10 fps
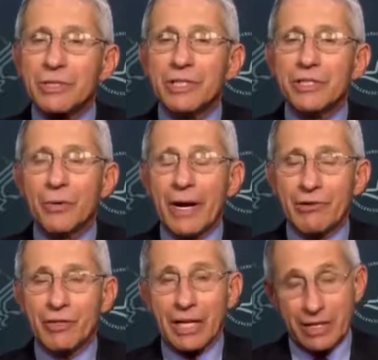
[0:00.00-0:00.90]
a
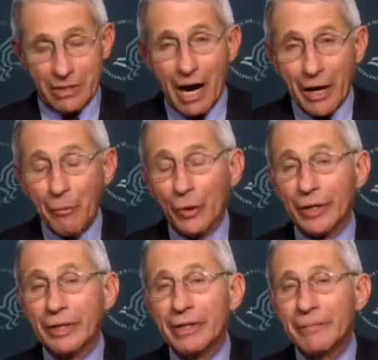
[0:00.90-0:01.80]
situation, as I
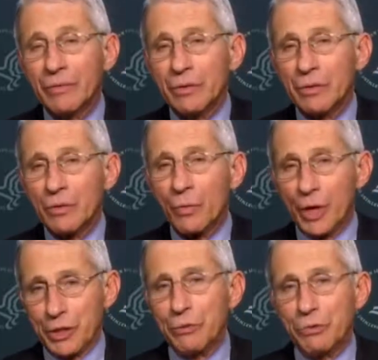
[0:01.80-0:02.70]
would, where
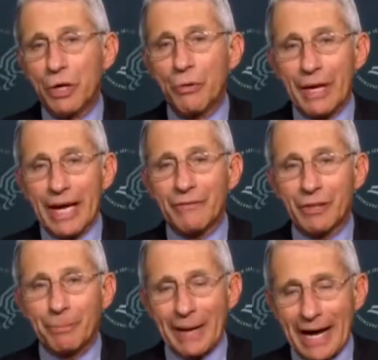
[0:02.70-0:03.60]
you don't have
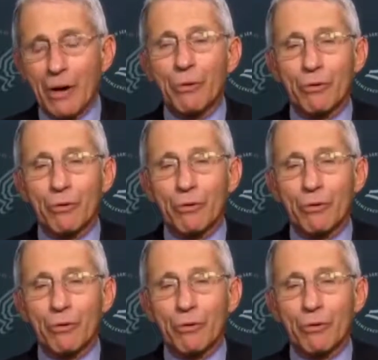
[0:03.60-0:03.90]
the power